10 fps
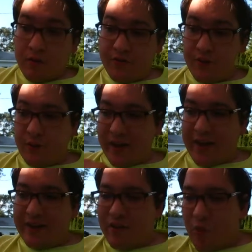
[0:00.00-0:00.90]
Do
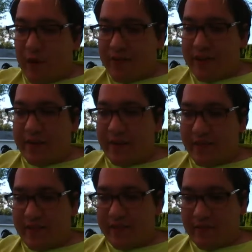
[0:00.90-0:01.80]
kind of what
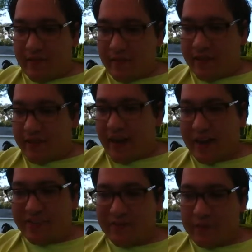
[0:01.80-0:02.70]
the
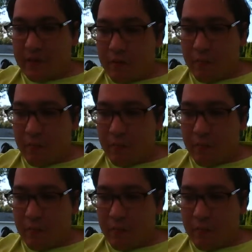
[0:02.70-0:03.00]
next